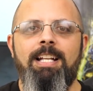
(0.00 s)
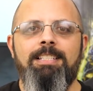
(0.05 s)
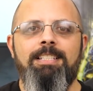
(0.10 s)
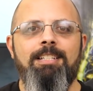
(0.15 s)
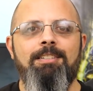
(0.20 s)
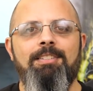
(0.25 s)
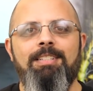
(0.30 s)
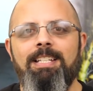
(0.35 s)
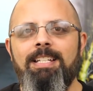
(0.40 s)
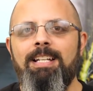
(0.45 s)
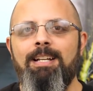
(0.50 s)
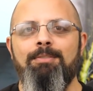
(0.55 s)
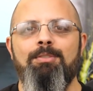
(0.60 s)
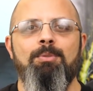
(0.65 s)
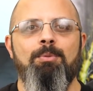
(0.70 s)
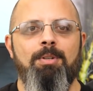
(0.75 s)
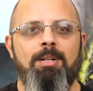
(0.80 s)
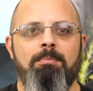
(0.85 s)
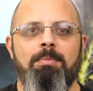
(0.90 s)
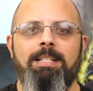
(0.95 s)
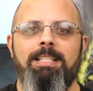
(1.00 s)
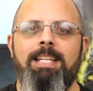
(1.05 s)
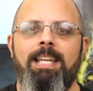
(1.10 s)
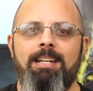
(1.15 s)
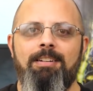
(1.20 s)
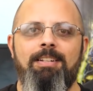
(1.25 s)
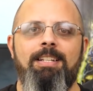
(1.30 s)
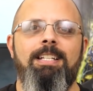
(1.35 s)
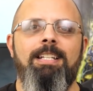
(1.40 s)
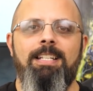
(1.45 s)
yet you didn't have to worry about
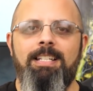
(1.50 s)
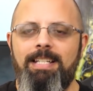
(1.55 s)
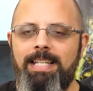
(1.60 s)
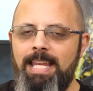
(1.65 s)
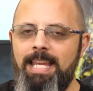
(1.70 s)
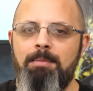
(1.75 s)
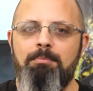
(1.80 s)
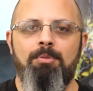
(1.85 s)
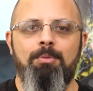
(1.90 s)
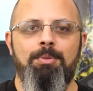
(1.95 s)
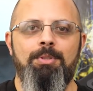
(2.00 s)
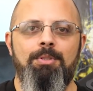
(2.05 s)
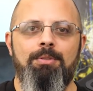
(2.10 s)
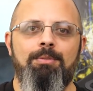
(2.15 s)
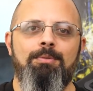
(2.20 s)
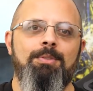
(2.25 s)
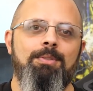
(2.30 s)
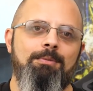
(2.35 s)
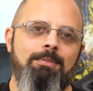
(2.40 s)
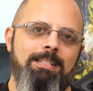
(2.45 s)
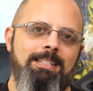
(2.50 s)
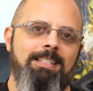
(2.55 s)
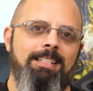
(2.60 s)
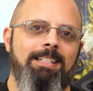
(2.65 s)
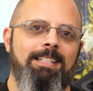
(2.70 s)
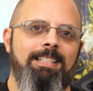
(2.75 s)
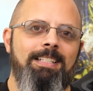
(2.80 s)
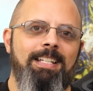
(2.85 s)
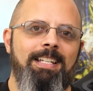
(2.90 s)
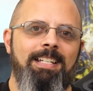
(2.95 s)
carrying a cable with you for the rest of
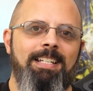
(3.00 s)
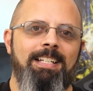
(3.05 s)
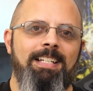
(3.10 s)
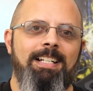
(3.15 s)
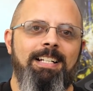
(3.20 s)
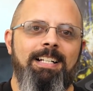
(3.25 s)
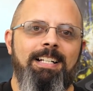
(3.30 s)
the day?